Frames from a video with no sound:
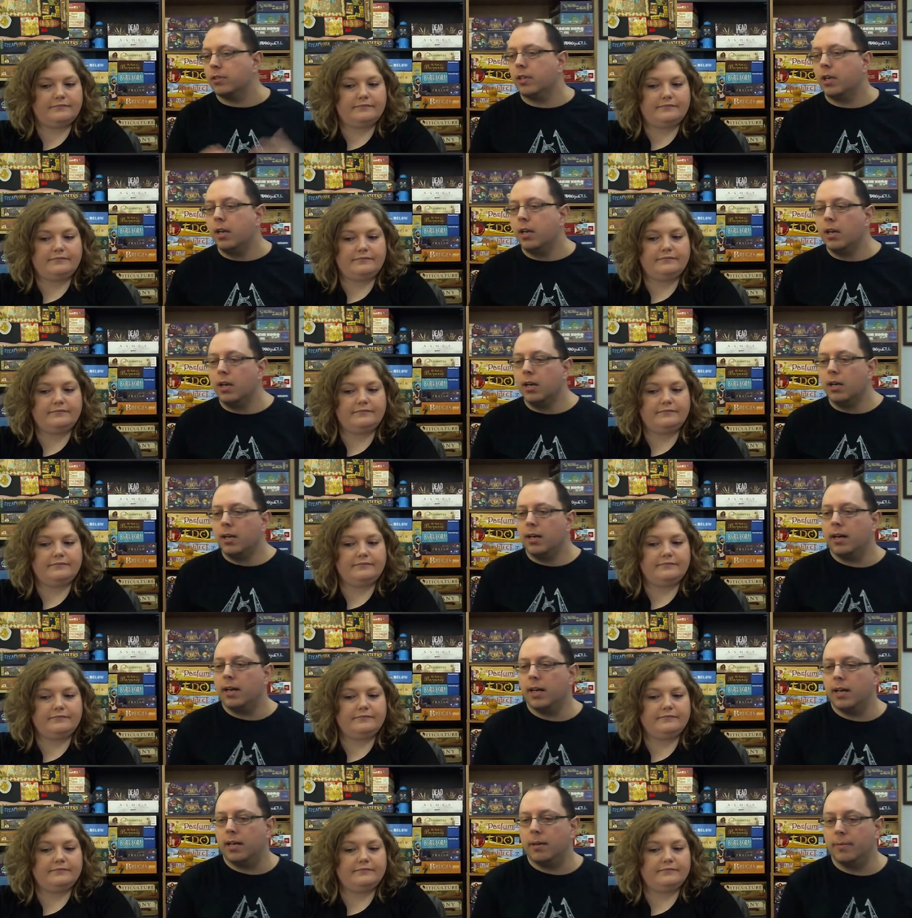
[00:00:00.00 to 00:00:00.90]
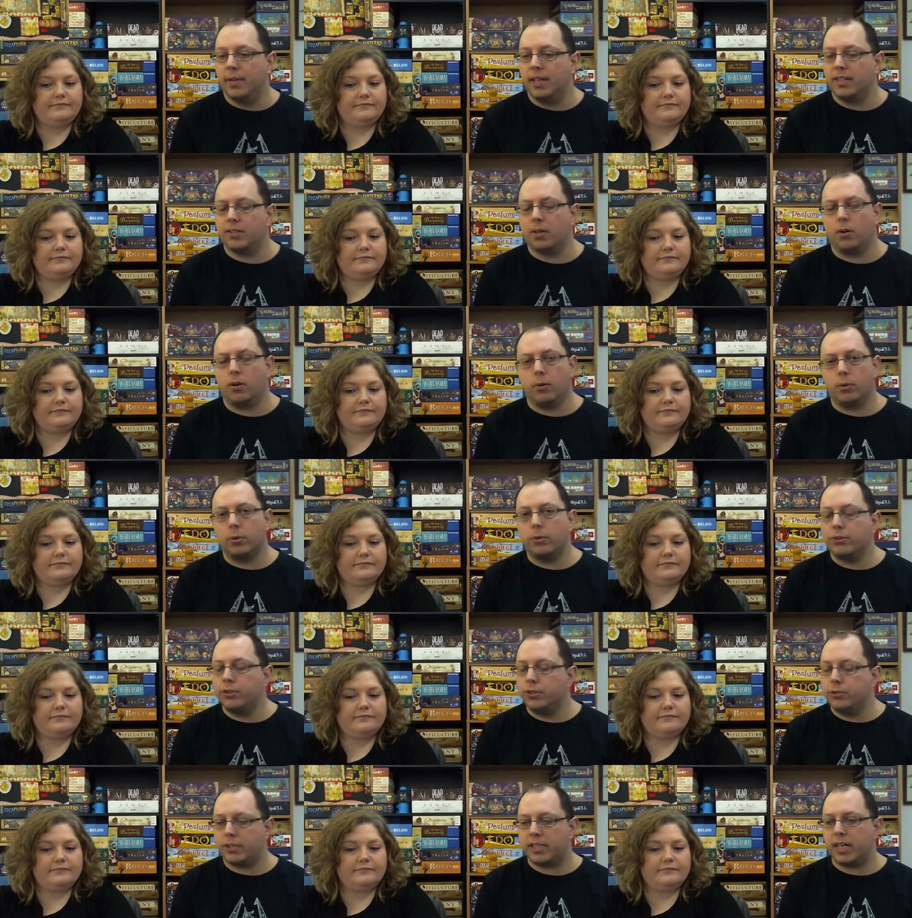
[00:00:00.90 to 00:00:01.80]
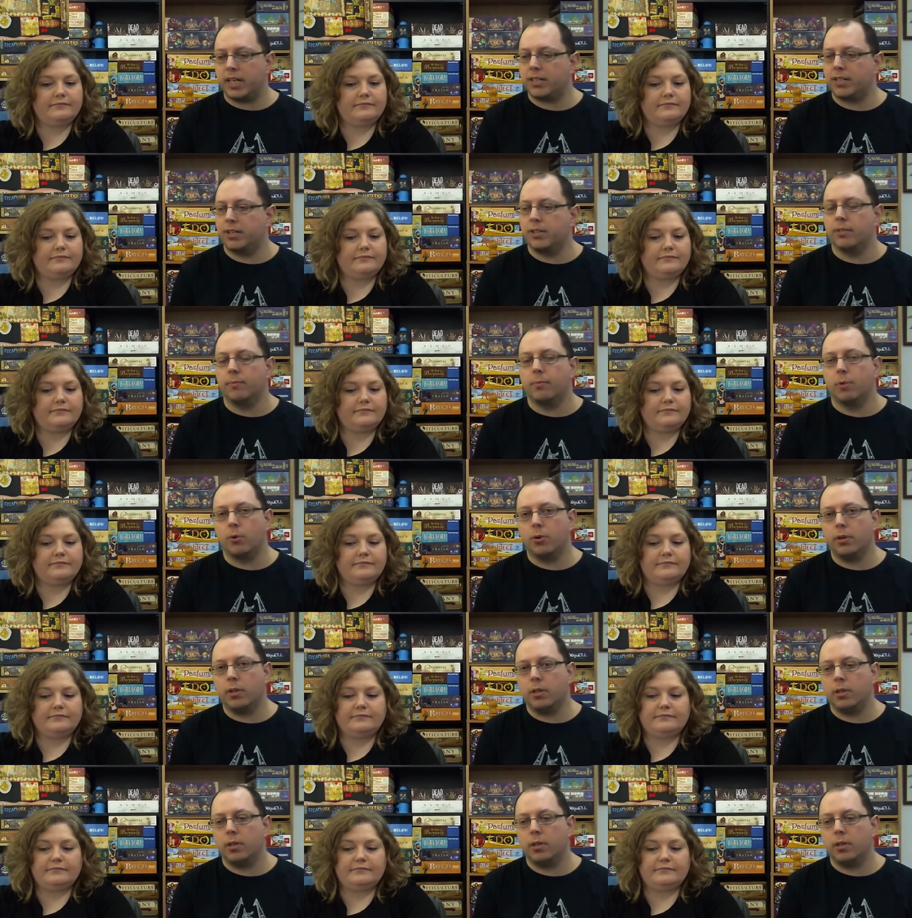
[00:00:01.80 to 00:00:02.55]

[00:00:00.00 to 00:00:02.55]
Speaker 1: mm-hmm. um, it's a whole new section of the board